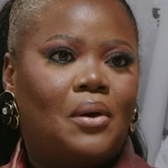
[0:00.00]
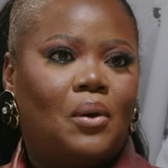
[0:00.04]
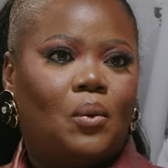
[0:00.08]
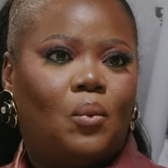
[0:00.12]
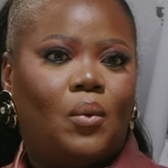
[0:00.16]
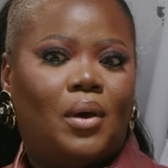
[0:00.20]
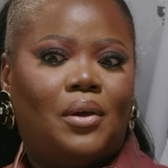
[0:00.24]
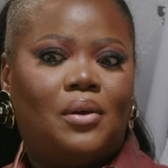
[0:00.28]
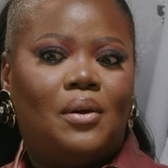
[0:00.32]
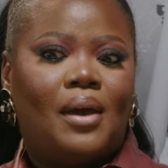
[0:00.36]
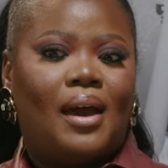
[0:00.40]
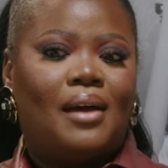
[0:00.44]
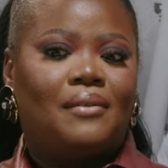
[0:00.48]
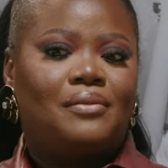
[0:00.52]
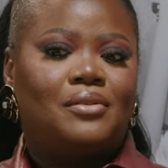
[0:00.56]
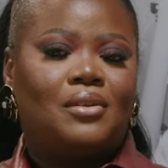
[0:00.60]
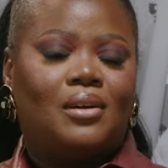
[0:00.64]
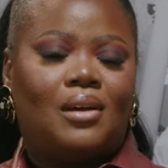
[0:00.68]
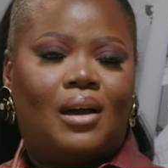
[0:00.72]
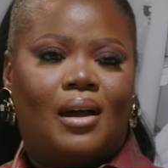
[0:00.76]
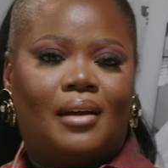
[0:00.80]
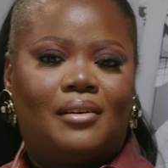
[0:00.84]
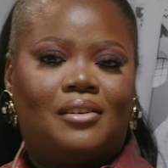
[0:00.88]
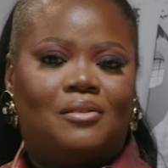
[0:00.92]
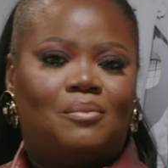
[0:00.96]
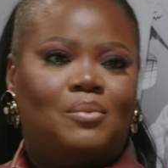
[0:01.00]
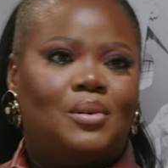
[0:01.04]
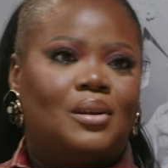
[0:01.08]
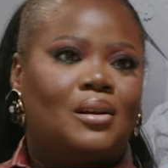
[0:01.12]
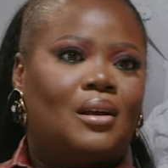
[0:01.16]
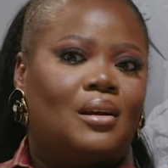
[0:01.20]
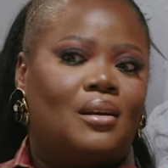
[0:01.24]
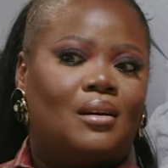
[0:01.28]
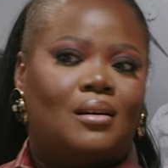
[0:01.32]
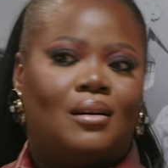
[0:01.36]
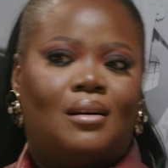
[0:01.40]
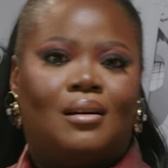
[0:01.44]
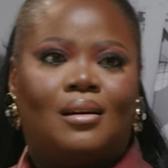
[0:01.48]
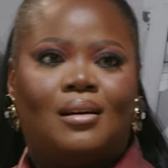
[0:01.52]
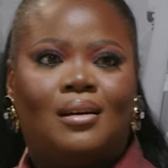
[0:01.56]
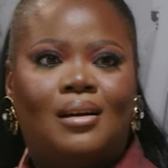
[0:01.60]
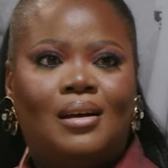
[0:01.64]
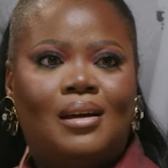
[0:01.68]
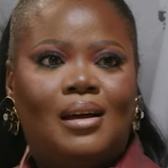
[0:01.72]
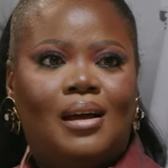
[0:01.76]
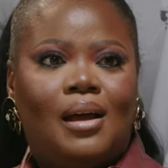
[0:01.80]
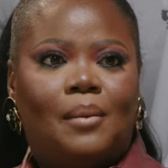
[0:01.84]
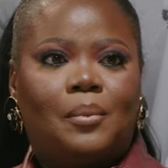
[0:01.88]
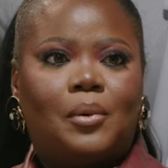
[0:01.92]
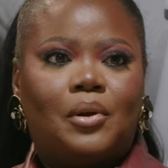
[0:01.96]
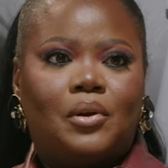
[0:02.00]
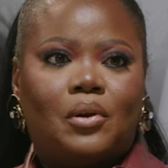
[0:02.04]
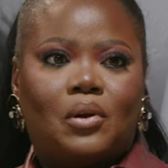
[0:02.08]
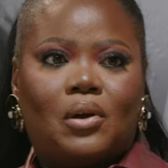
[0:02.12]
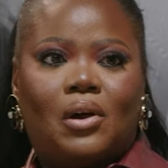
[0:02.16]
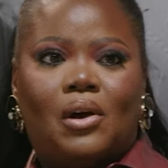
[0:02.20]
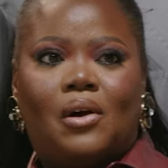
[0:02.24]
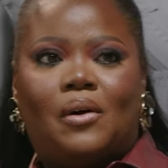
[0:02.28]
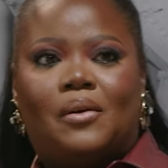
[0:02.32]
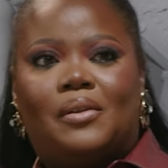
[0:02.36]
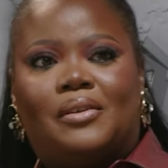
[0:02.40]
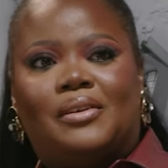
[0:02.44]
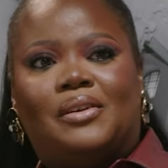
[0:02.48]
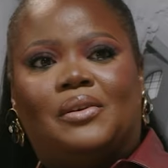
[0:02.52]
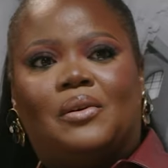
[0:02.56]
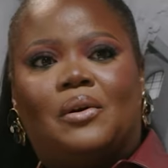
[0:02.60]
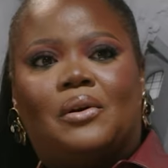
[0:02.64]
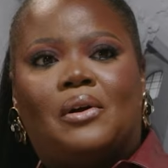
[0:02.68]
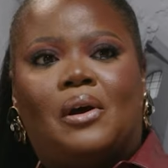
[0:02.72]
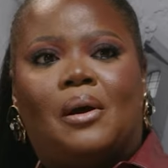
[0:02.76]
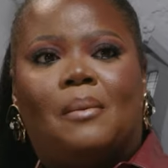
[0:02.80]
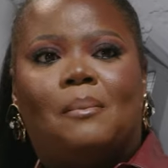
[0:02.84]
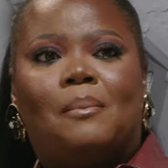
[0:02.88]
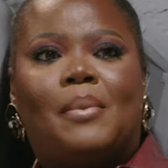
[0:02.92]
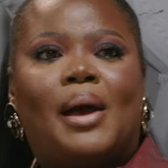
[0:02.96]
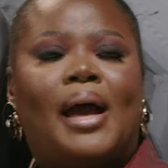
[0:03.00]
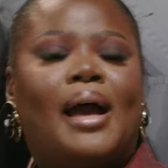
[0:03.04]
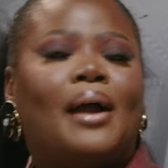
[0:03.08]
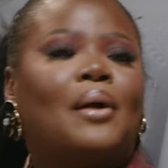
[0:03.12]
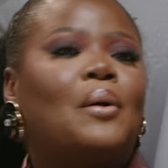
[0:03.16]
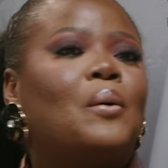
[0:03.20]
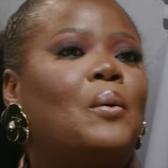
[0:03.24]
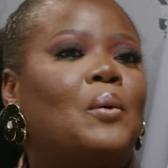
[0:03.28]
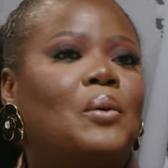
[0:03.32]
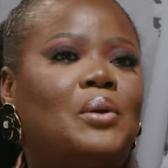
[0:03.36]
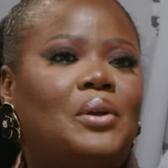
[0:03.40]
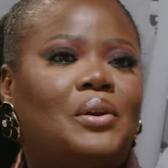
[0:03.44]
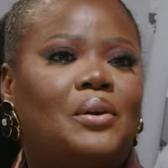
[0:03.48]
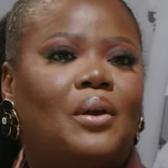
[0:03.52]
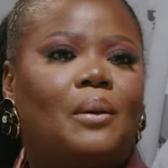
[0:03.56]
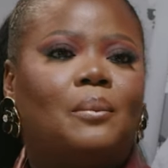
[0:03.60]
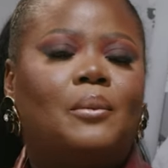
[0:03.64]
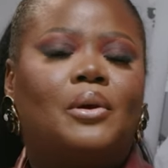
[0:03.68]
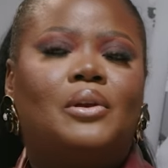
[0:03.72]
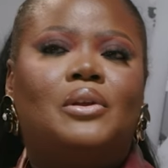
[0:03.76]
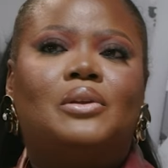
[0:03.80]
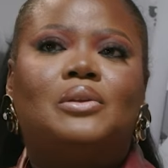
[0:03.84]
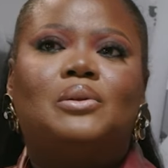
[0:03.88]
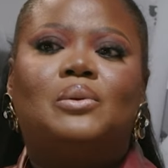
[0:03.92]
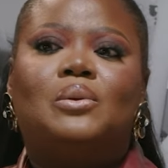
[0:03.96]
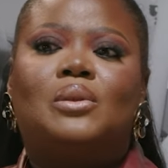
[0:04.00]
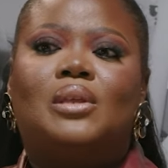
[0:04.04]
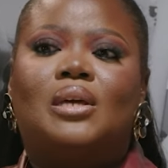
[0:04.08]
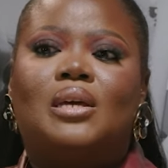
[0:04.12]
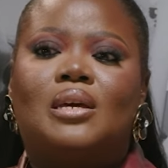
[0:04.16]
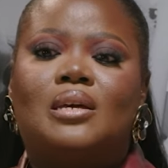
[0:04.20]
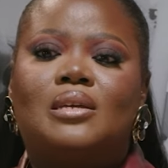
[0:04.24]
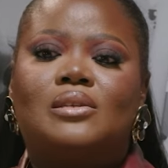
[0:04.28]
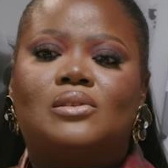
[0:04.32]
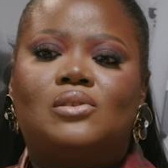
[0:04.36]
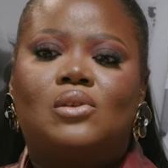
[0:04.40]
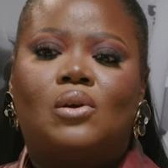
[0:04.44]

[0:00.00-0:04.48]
where you have to kind of be like, oh, I'm going to cut back, or, I'm going to do this.